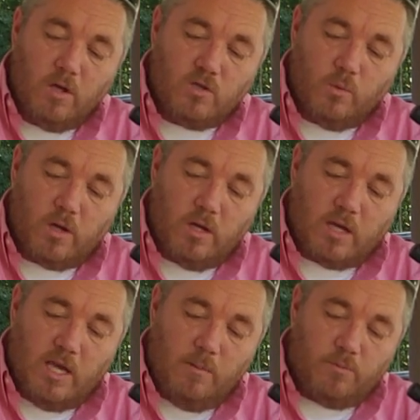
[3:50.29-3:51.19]
so we're going to
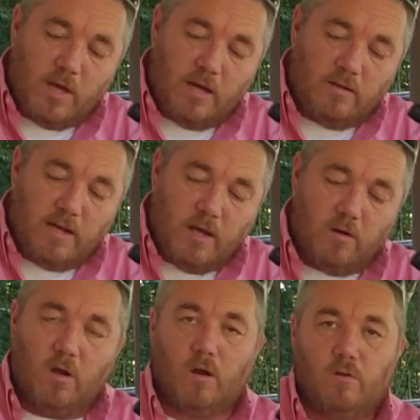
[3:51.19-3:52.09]
keep that down
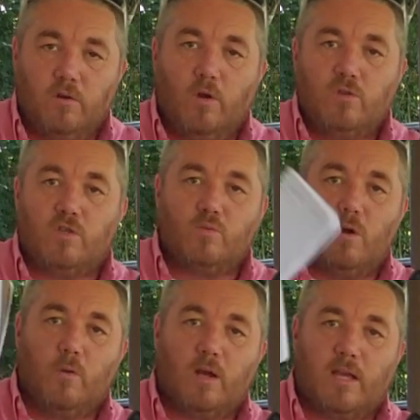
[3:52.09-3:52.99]
on our notes as
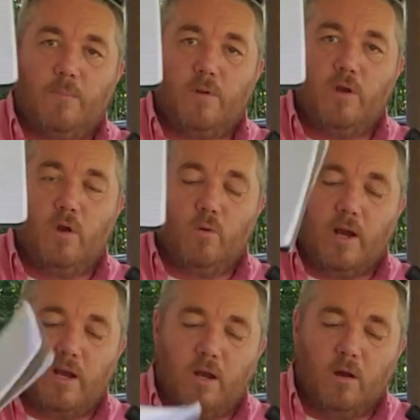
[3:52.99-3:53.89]
well. We're going to keep a note
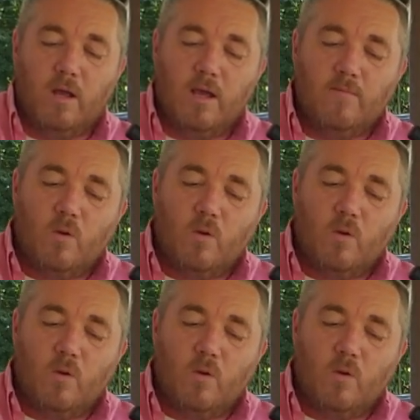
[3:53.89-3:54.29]
right here.